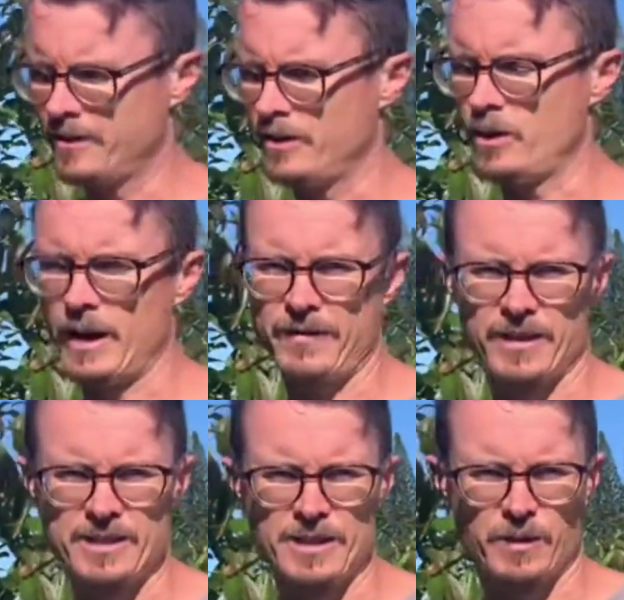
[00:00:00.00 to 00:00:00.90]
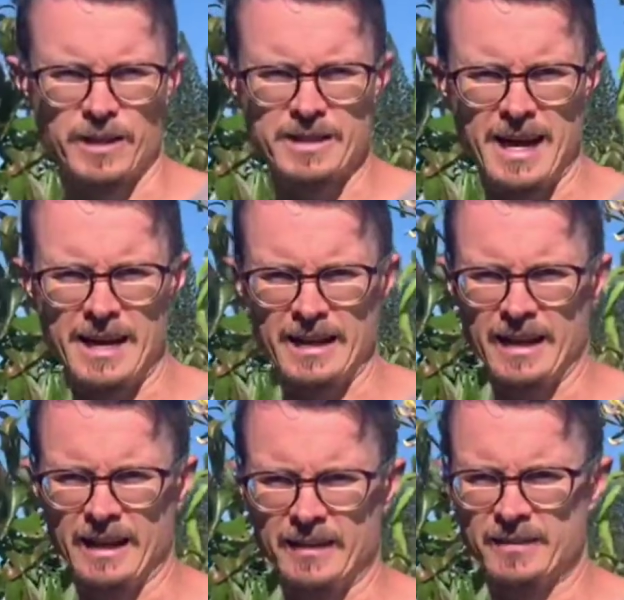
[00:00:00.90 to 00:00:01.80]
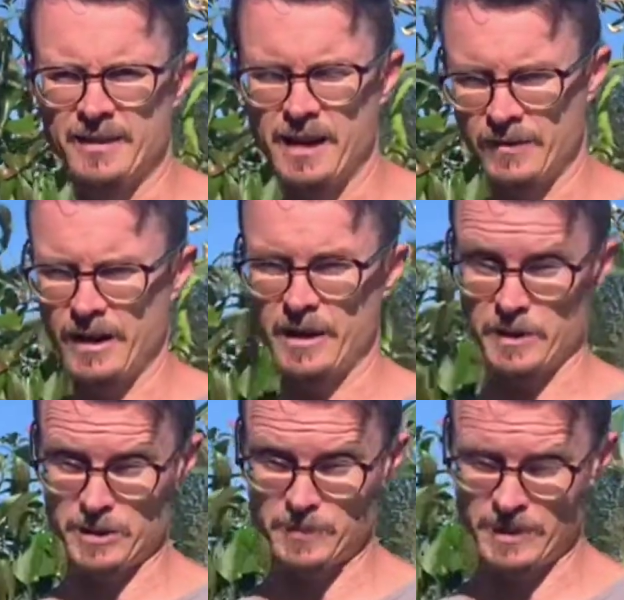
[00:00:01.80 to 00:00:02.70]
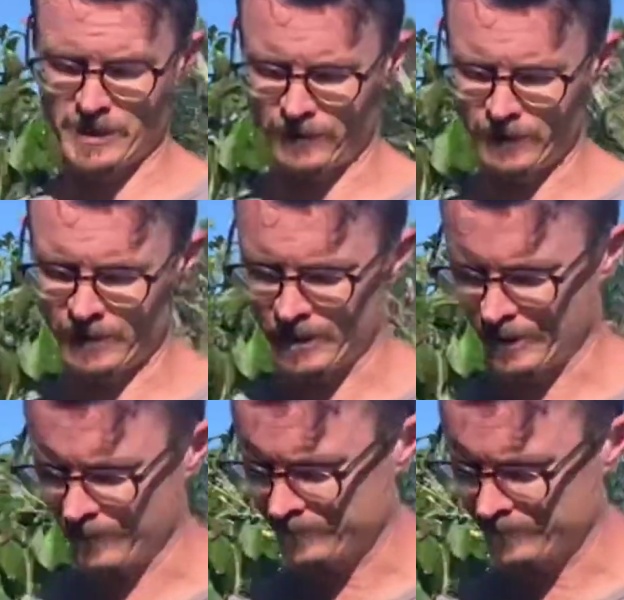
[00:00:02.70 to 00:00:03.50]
new aphids that were attacking avocados specifically here.